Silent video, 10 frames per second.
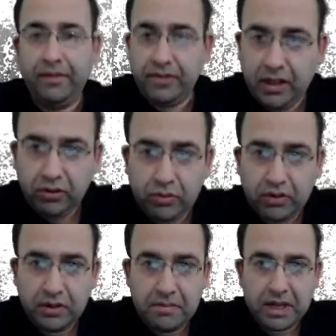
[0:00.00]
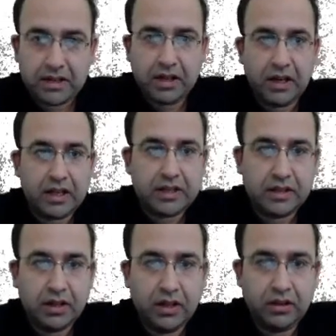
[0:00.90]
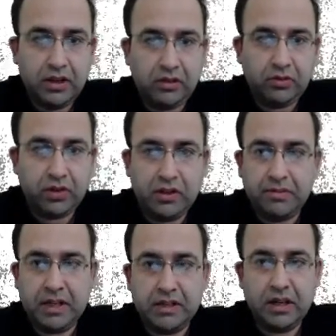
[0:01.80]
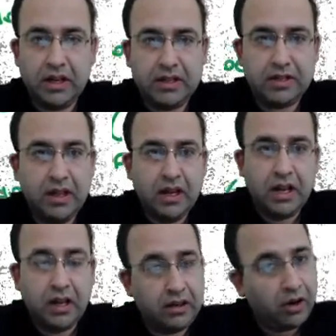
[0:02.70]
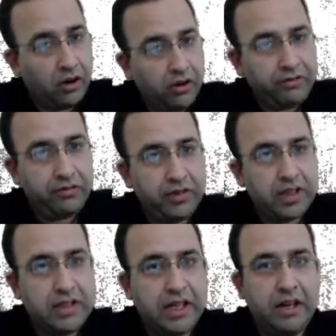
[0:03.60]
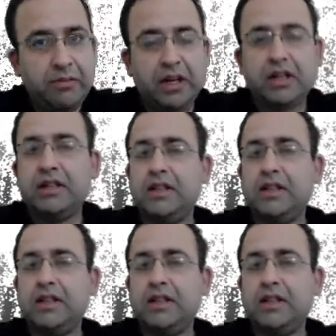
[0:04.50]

This was a master list. This was a master list of the C D markers